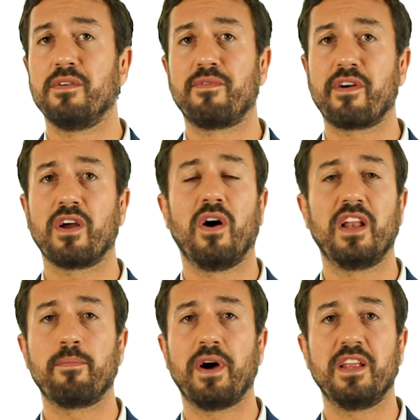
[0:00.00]
very
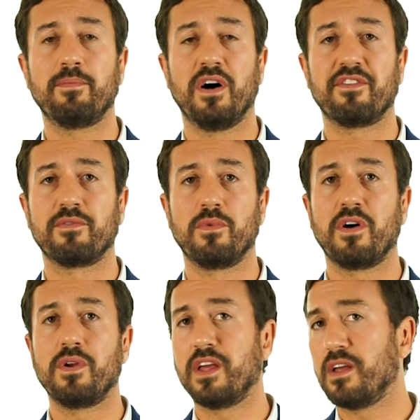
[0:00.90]
highly paid person with
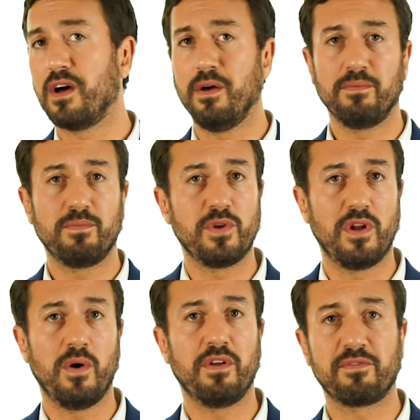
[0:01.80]
only
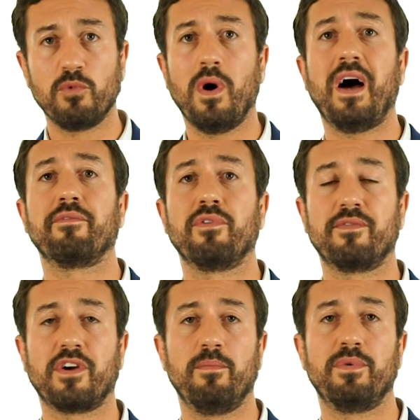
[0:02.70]
a small handful
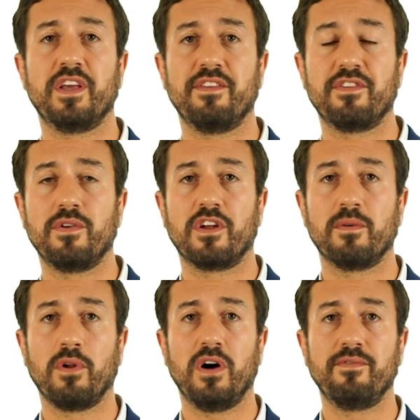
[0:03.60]
of companies that you could
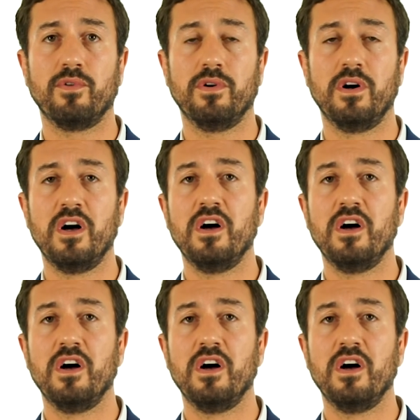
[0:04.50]
apply for.